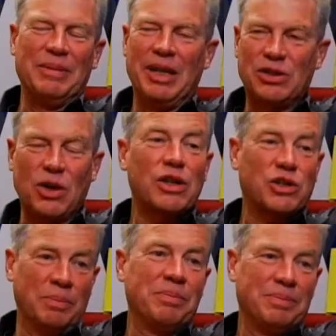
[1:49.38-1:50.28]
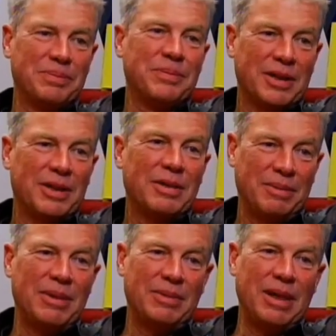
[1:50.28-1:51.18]
It's awesome,
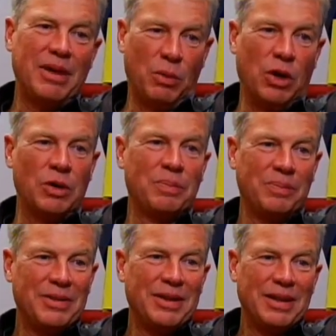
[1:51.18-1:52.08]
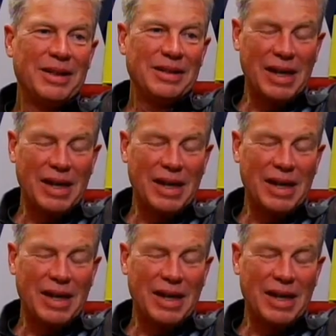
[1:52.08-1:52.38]
in a word. I would hope so.